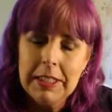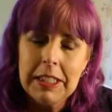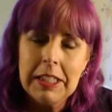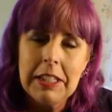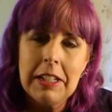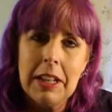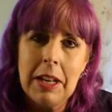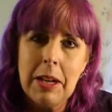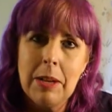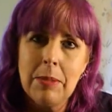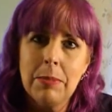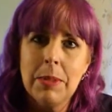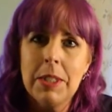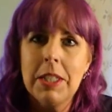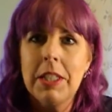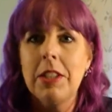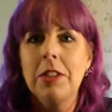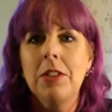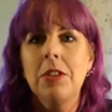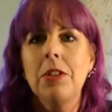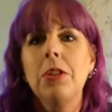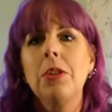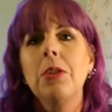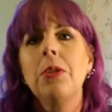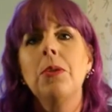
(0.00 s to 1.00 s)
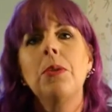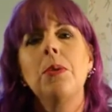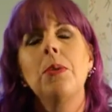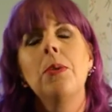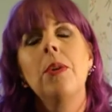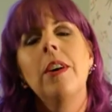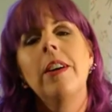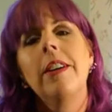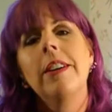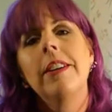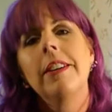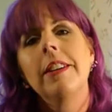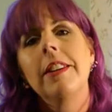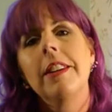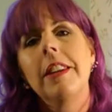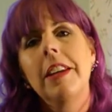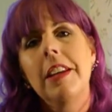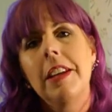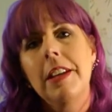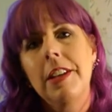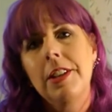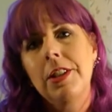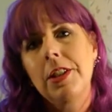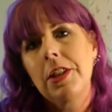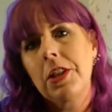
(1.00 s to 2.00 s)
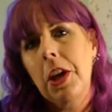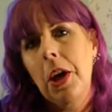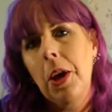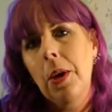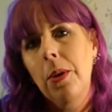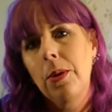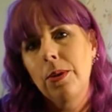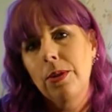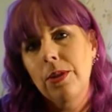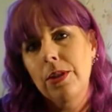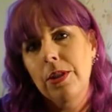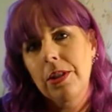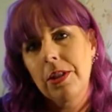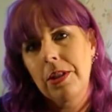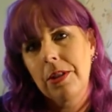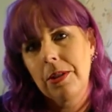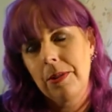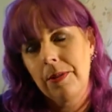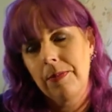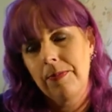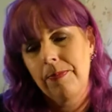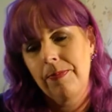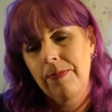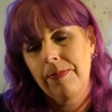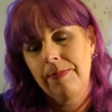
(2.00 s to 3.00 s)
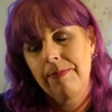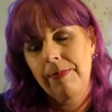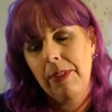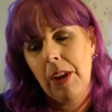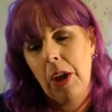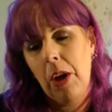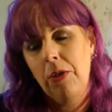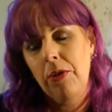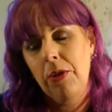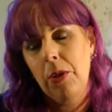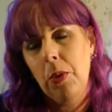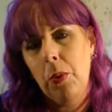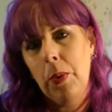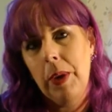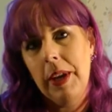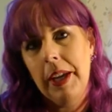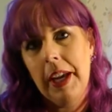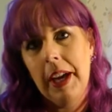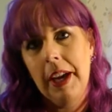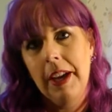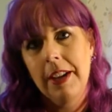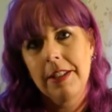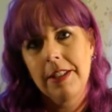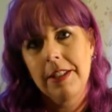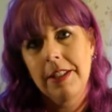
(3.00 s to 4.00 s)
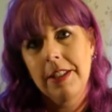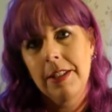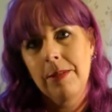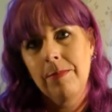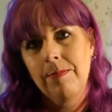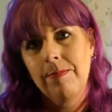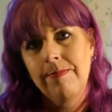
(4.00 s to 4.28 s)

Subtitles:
slams into the East Coast over the weekend.